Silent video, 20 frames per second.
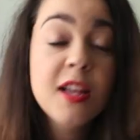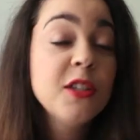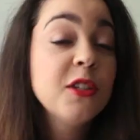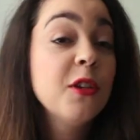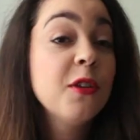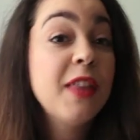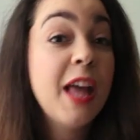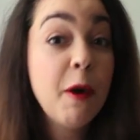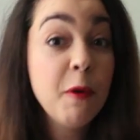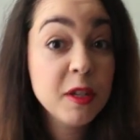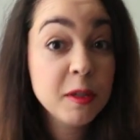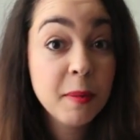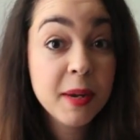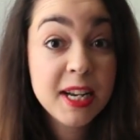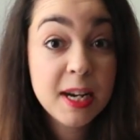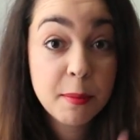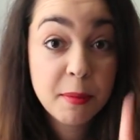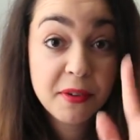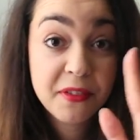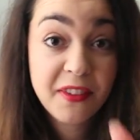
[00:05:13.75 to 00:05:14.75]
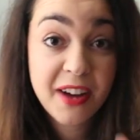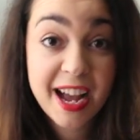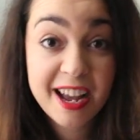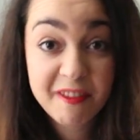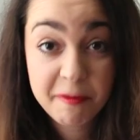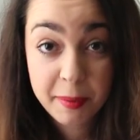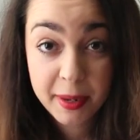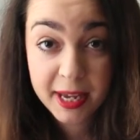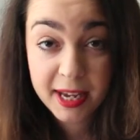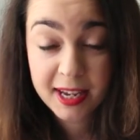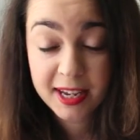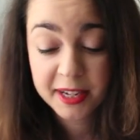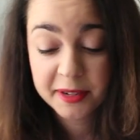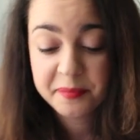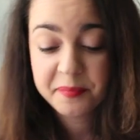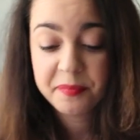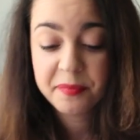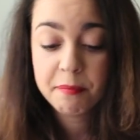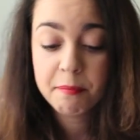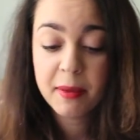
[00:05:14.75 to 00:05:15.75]
So that was my number 5 pick.
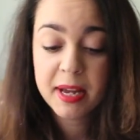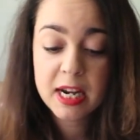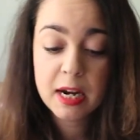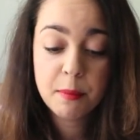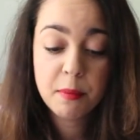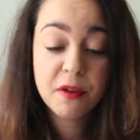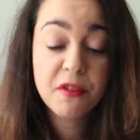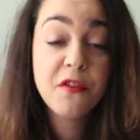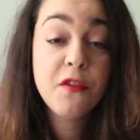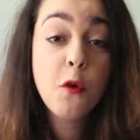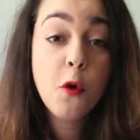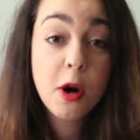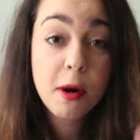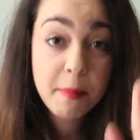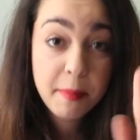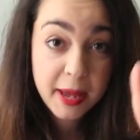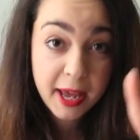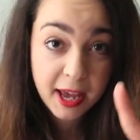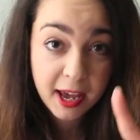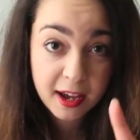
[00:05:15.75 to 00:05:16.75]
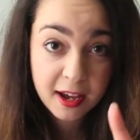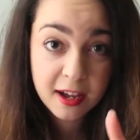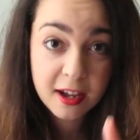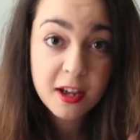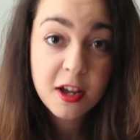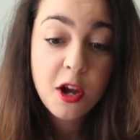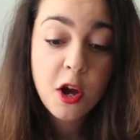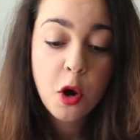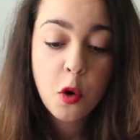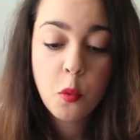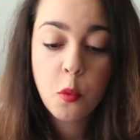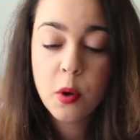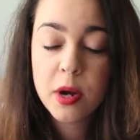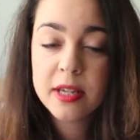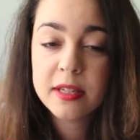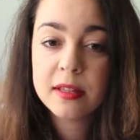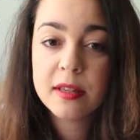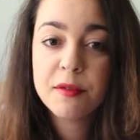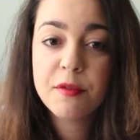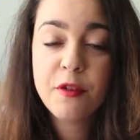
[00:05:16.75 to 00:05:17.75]
My number 4 pick
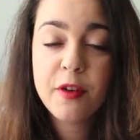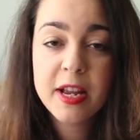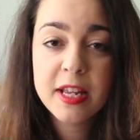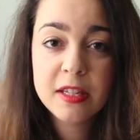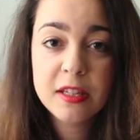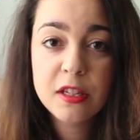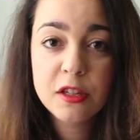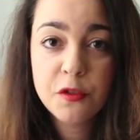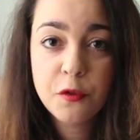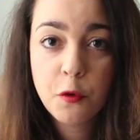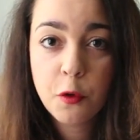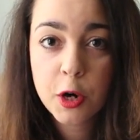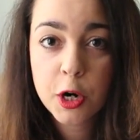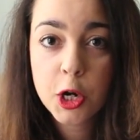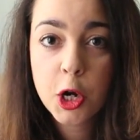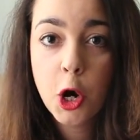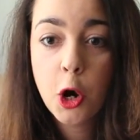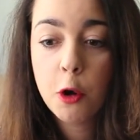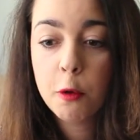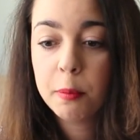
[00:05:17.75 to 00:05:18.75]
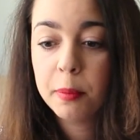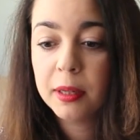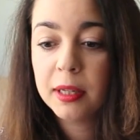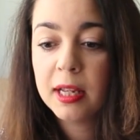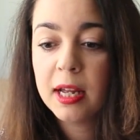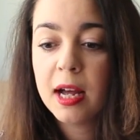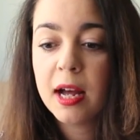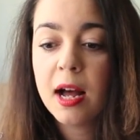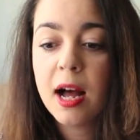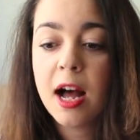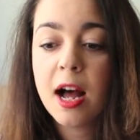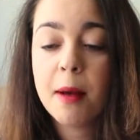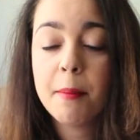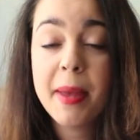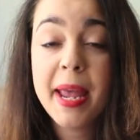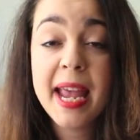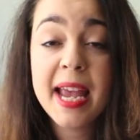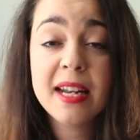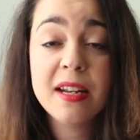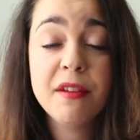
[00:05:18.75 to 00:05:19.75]
was the Francis Ford
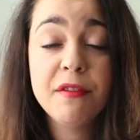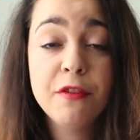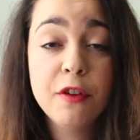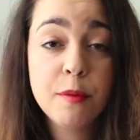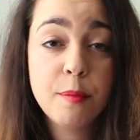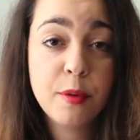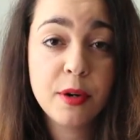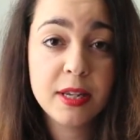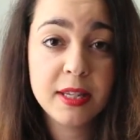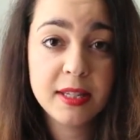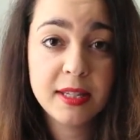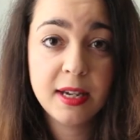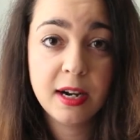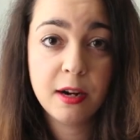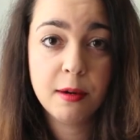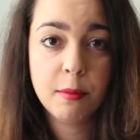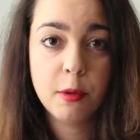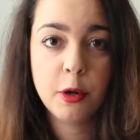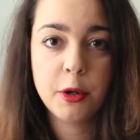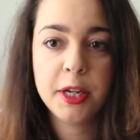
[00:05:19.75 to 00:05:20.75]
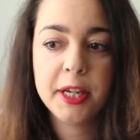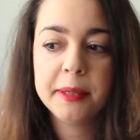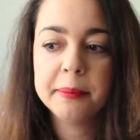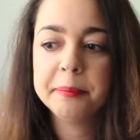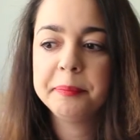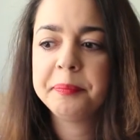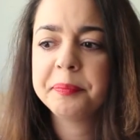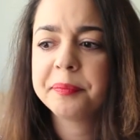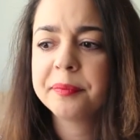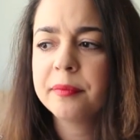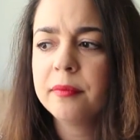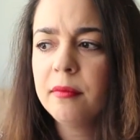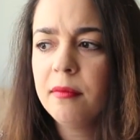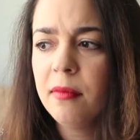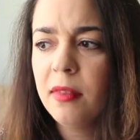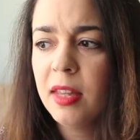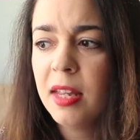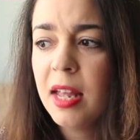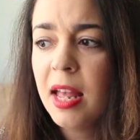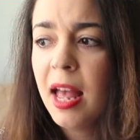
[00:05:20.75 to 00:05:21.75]
Coppola hand and footprint ceremony.
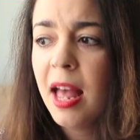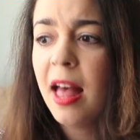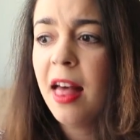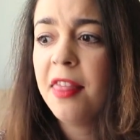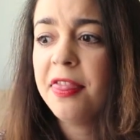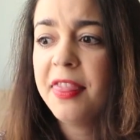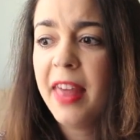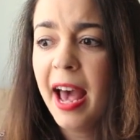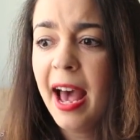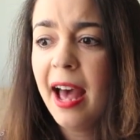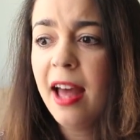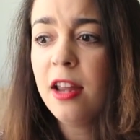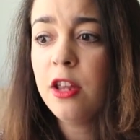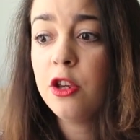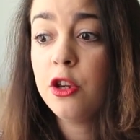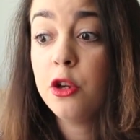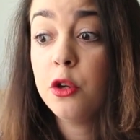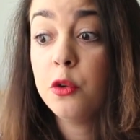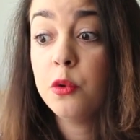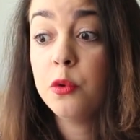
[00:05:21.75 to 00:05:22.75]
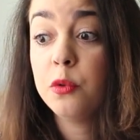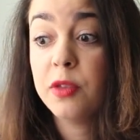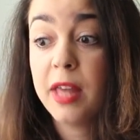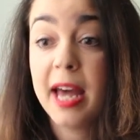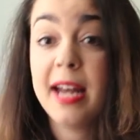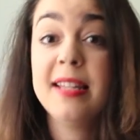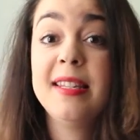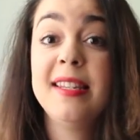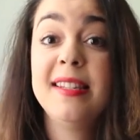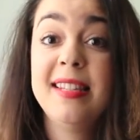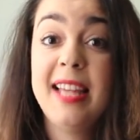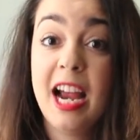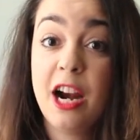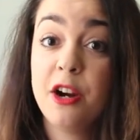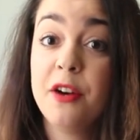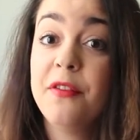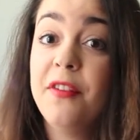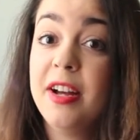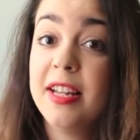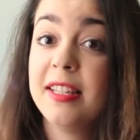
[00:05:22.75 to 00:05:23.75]
That is a
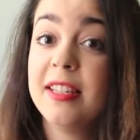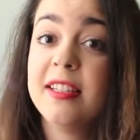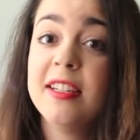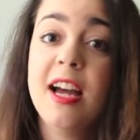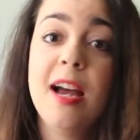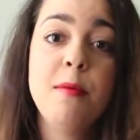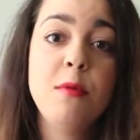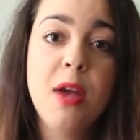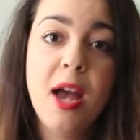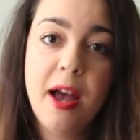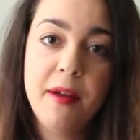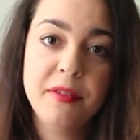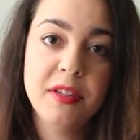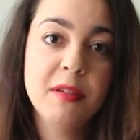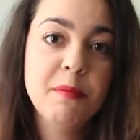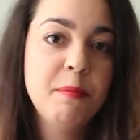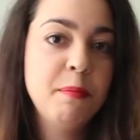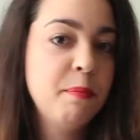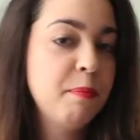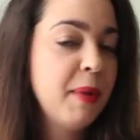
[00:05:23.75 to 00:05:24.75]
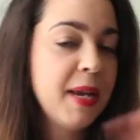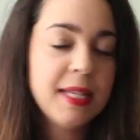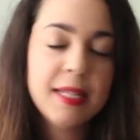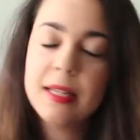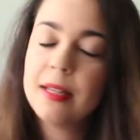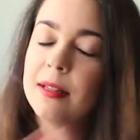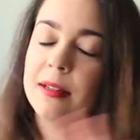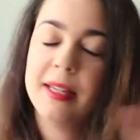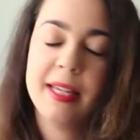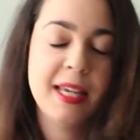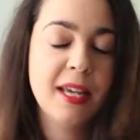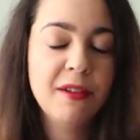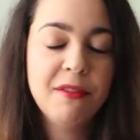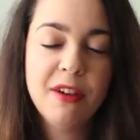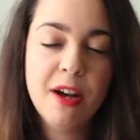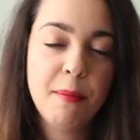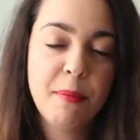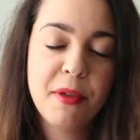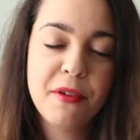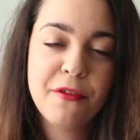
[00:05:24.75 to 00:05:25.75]
sacrifice in time. You have to basically
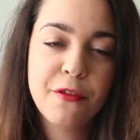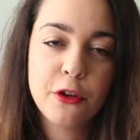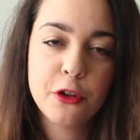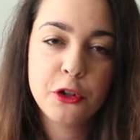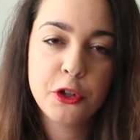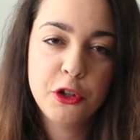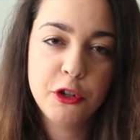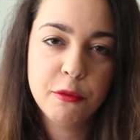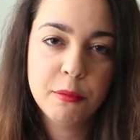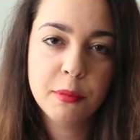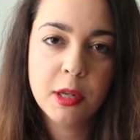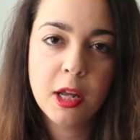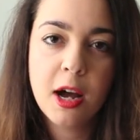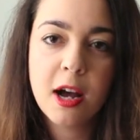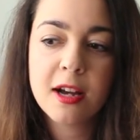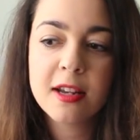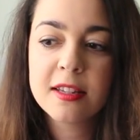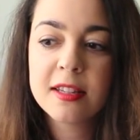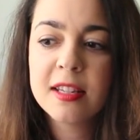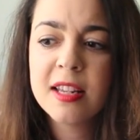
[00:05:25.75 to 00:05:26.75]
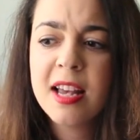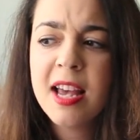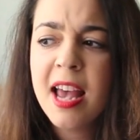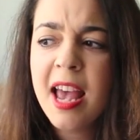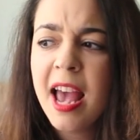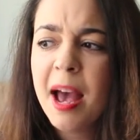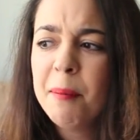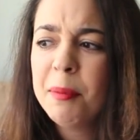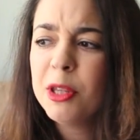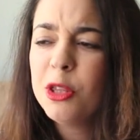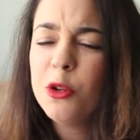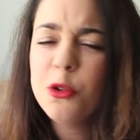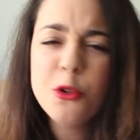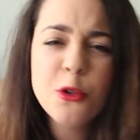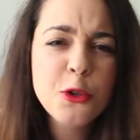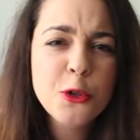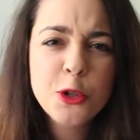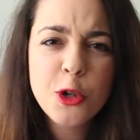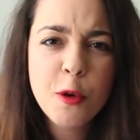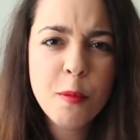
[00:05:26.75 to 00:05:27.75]
give up the first 2 blocks. But
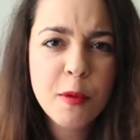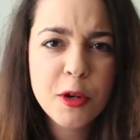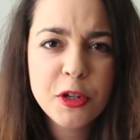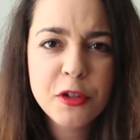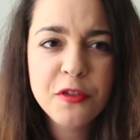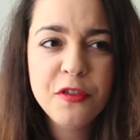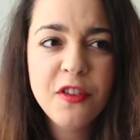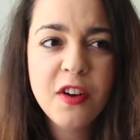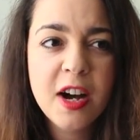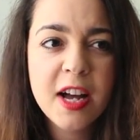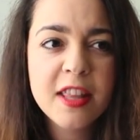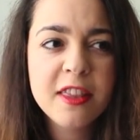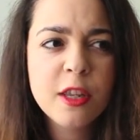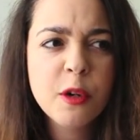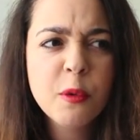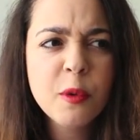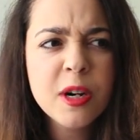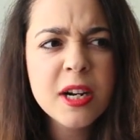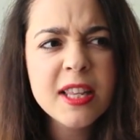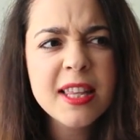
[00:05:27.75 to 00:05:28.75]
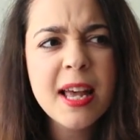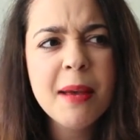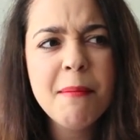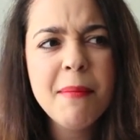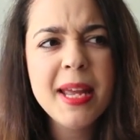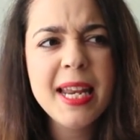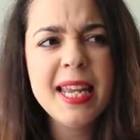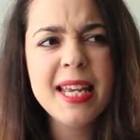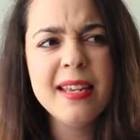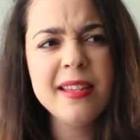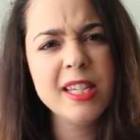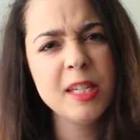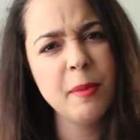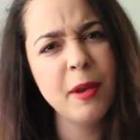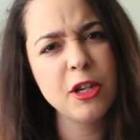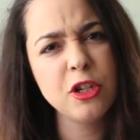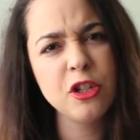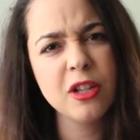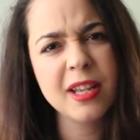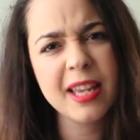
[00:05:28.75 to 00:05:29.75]
those are so much fun. There weren't that many
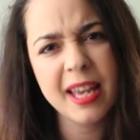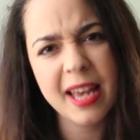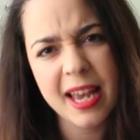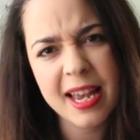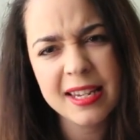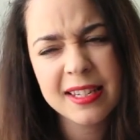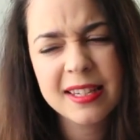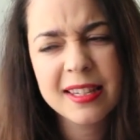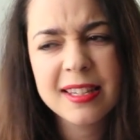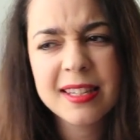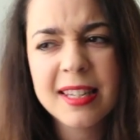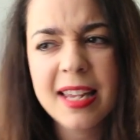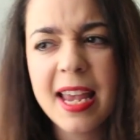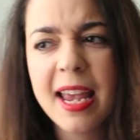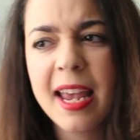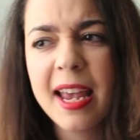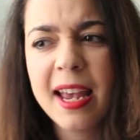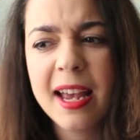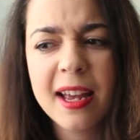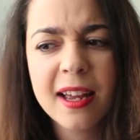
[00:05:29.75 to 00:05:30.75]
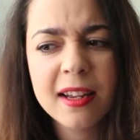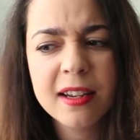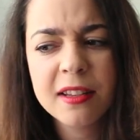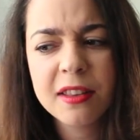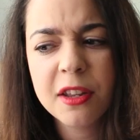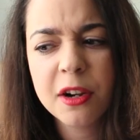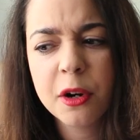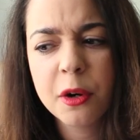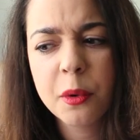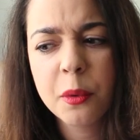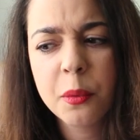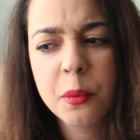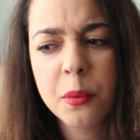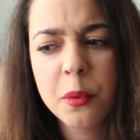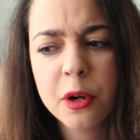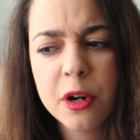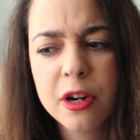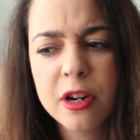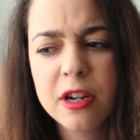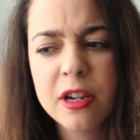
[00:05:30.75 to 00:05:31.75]
special guests, and there
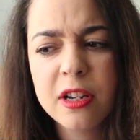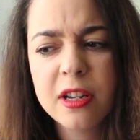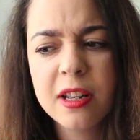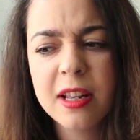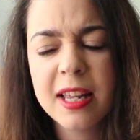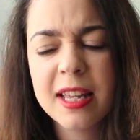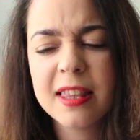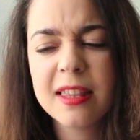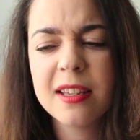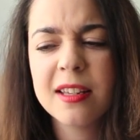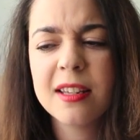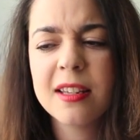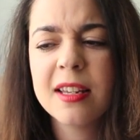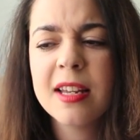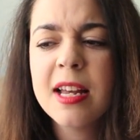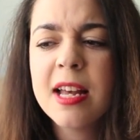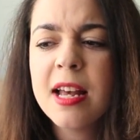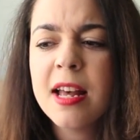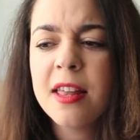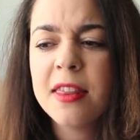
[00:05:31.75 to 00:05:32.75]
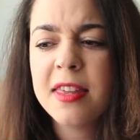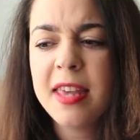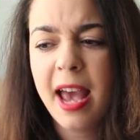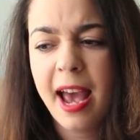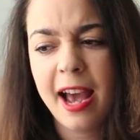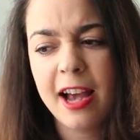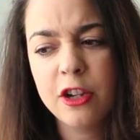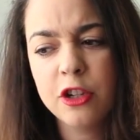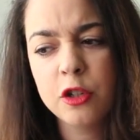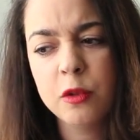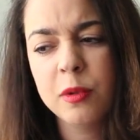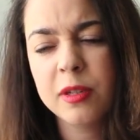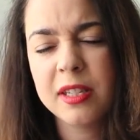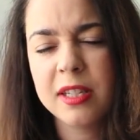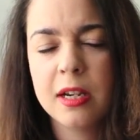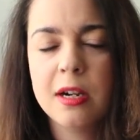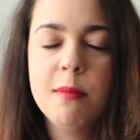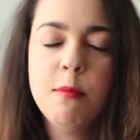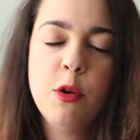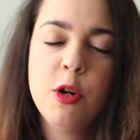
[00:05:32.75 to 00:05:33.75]
weren't, like, the actual
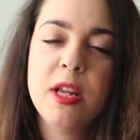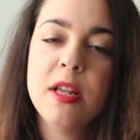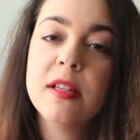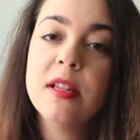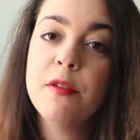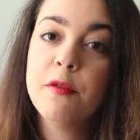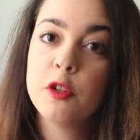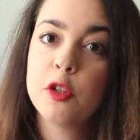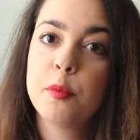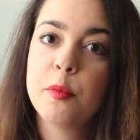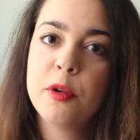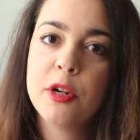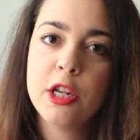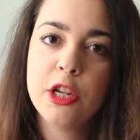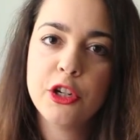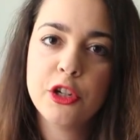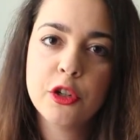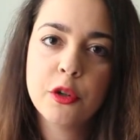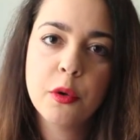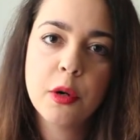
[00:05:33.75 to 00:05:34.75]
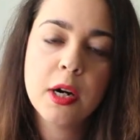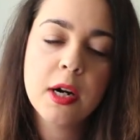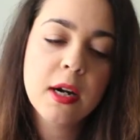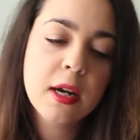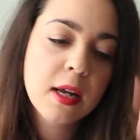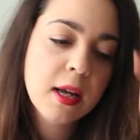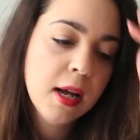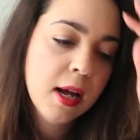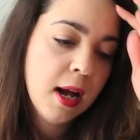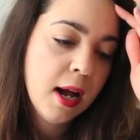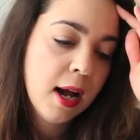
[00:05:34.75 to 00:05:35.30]
ceremony itself was pretty short.